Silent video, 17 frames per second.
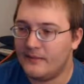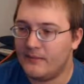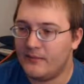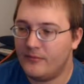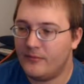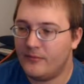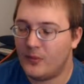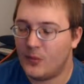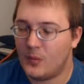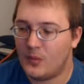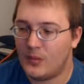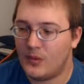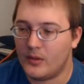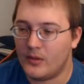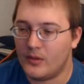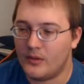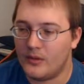
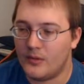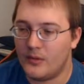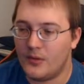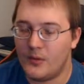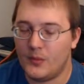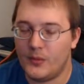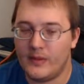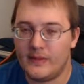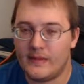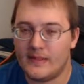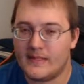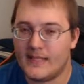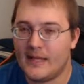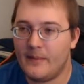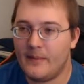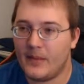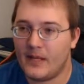for doing the
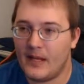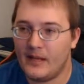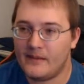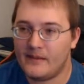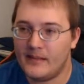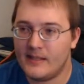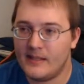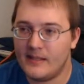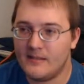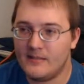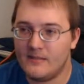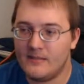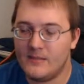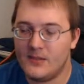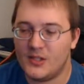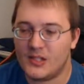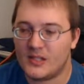same content,
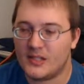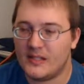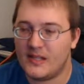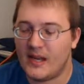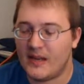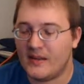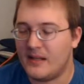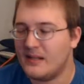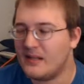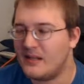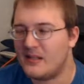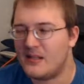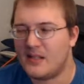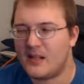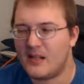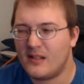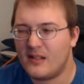just not
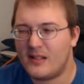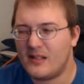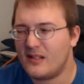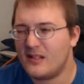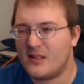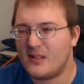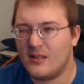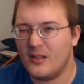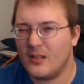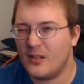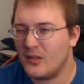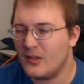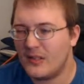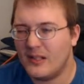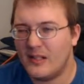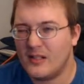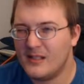necessarily as
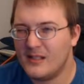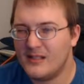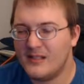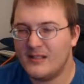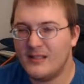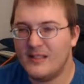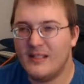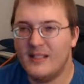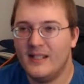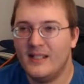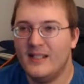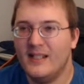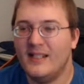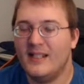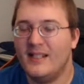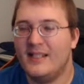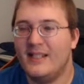early on,
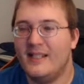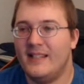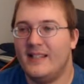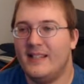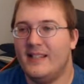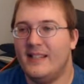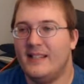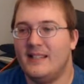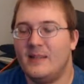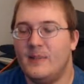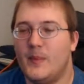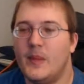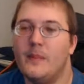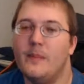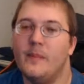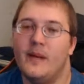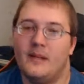is a
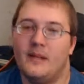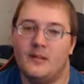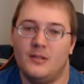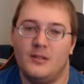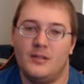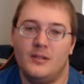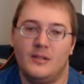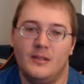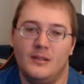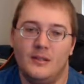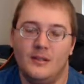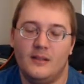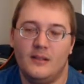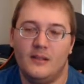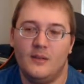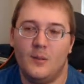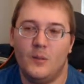bit much.
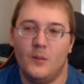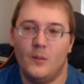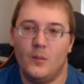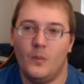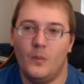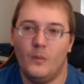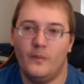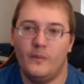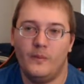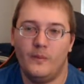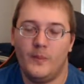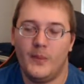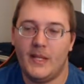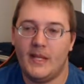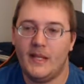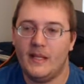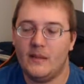
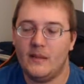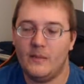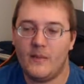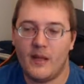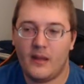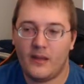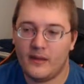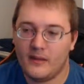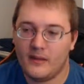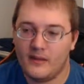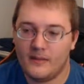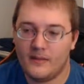Being in Method,